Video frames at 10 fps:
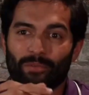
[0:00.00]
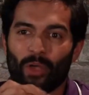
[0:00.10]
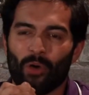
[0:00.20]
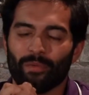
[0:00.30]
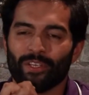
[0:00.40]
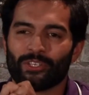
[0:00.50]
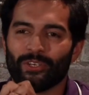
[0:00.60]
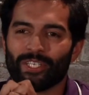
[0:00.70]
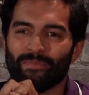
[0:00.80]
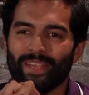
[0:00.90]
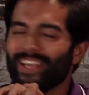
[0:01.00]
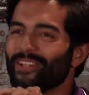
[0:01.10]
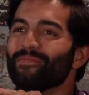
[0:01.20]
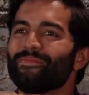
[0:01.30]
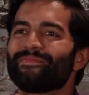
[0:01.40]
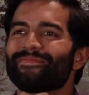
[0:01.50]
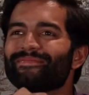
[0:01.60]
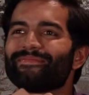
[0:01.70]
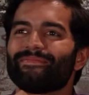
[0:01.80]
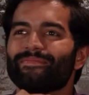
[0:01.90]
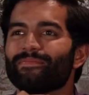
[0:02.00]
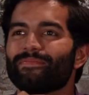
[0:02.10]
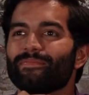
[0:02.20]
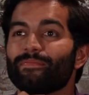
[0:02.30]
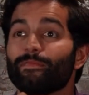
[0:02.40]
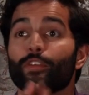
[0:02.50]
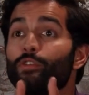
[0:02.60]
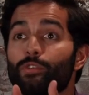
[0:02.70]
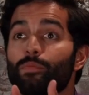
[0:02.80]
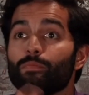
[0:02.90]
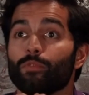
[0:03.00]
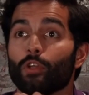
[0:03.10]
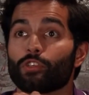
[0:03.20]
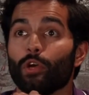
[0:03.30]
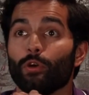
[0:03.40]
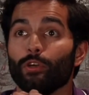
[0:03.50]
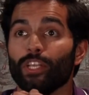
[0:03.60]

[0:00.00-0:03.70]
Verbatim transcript: hope you enjoyed your meal. Food's not so good